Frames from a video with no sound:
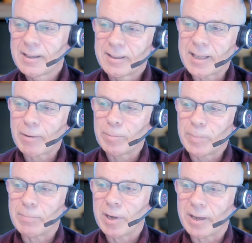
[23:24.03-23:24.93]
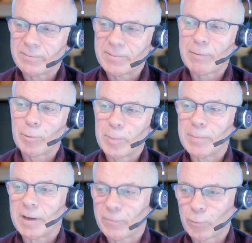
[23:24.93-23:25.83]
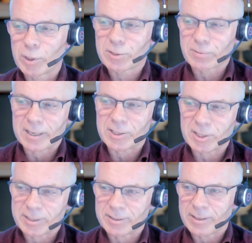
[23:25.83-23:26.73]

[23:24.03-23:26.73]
That would be my 4th strategy.